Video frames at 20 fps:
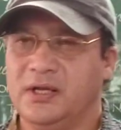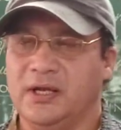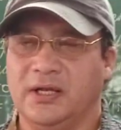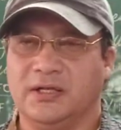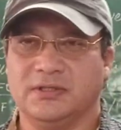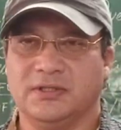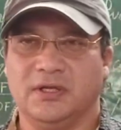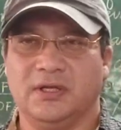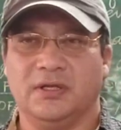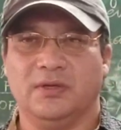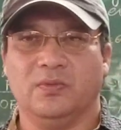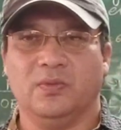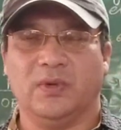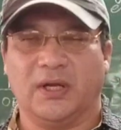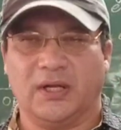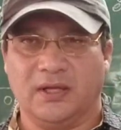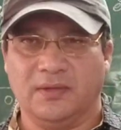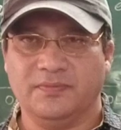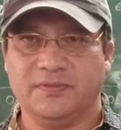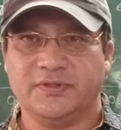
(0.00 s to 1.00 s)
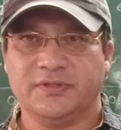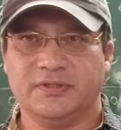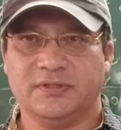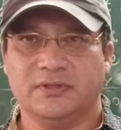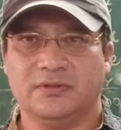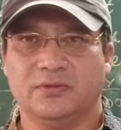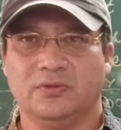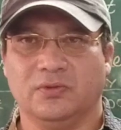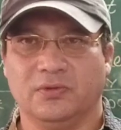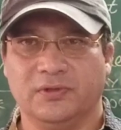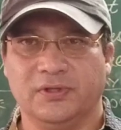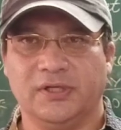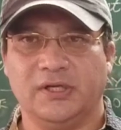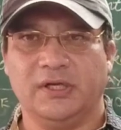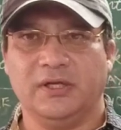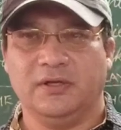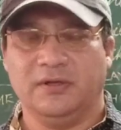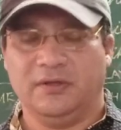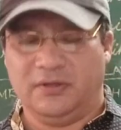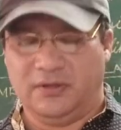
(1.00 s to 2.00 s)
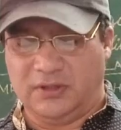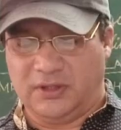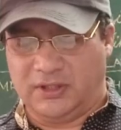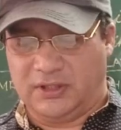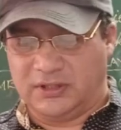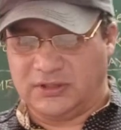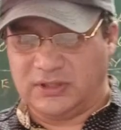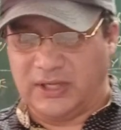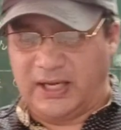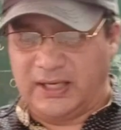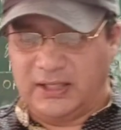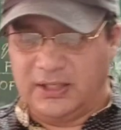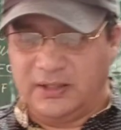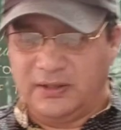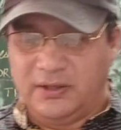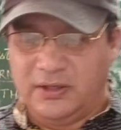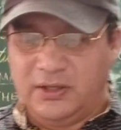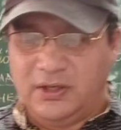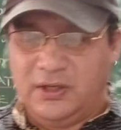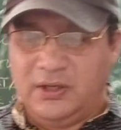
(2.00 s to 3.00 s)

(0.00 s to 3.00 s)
And he welcomes cordially in his island.